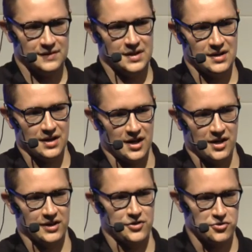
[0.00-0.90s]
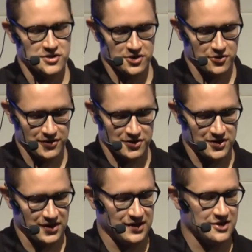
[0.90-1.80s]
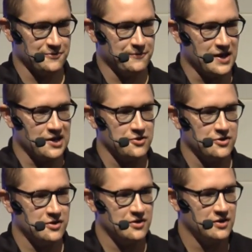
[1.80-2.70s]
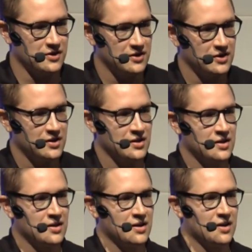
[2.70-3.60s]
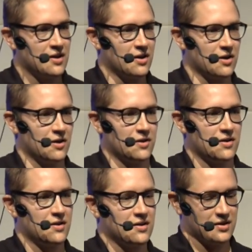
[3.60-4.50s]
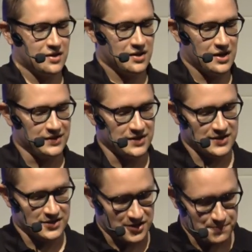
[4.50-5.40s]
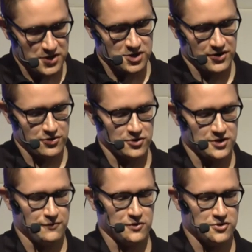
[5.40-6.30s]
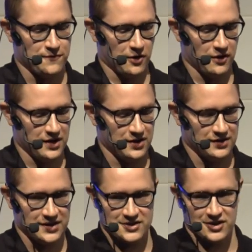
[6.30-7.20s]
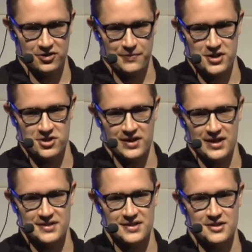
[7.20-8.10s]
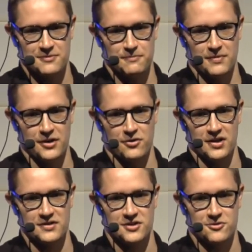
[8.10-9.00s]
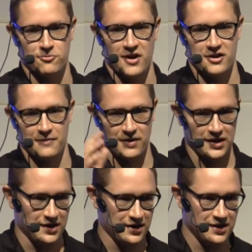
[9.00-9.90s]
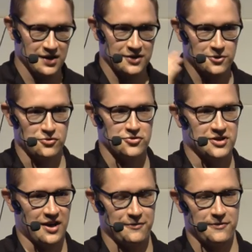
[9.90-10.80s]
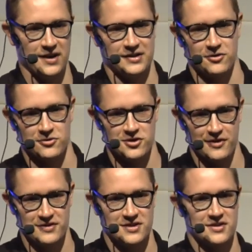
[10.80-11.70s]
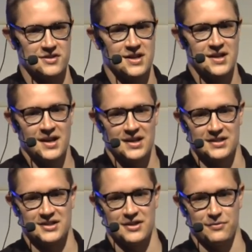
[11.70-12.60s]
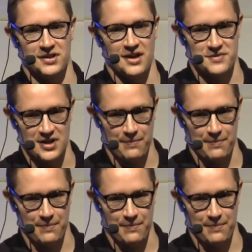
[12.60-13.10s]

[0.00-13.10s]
the users going to see there's a failure? And this is especially useful in test automation cases, where you can just randomly throw stuff at your services and see what comes up.